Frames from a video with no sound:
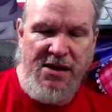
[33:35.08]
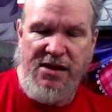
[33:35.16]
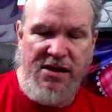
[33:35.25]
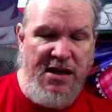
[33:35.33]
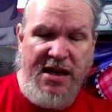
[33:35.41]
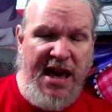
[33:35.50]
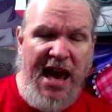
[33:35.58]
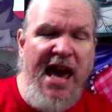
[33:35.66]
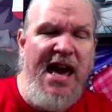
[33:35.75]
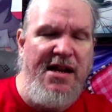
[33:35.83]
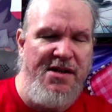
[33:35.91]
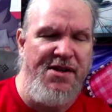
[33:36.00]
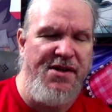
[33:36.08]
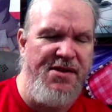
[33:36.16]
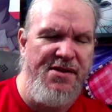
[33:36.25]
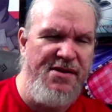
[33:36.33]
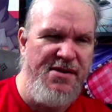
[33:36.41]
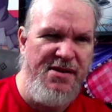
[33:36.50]
You can't.
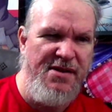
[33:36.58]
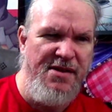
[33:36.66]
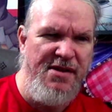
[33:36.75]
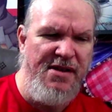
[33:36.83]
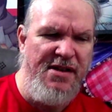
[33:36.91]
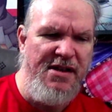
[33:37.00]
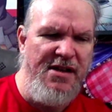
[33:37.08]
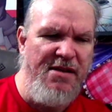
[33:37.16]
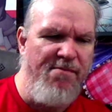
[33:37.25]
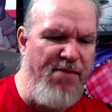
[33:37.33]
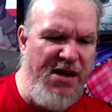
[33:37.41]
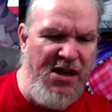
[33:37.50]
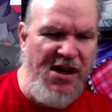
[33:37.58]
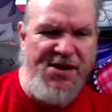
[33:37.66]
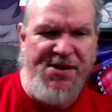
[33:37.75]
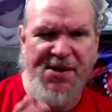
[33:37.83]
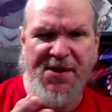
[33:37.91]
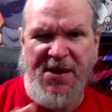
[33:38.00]

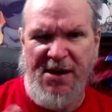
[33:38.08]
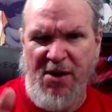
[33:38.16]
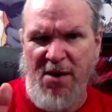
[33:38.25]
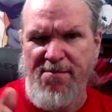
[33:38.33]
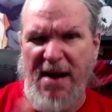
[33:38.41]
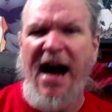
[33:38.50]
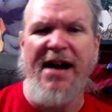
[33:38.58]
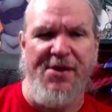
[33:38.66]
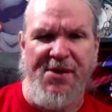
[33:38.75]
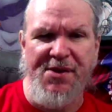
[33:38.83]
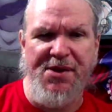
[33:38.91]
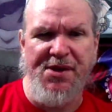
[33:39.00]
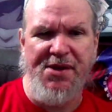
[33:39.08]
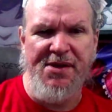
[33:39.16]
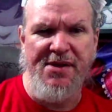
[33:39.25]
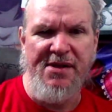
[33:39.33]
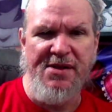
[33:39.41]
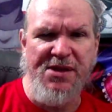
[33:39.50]
Because there are models
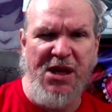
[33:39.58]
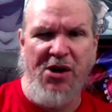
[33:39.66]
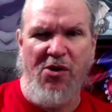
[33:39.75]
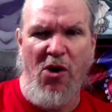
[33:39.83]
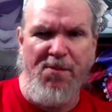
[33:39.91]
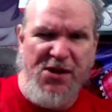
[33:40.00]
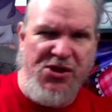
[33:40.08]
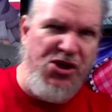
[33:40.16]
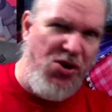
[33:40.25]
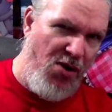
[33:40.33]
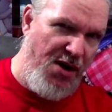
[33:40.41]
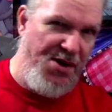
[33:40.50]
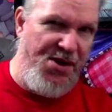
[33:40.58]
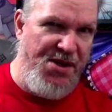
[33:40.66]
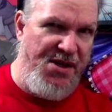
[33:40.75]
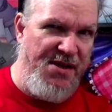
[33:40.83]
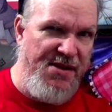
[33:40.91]
that are open sourced.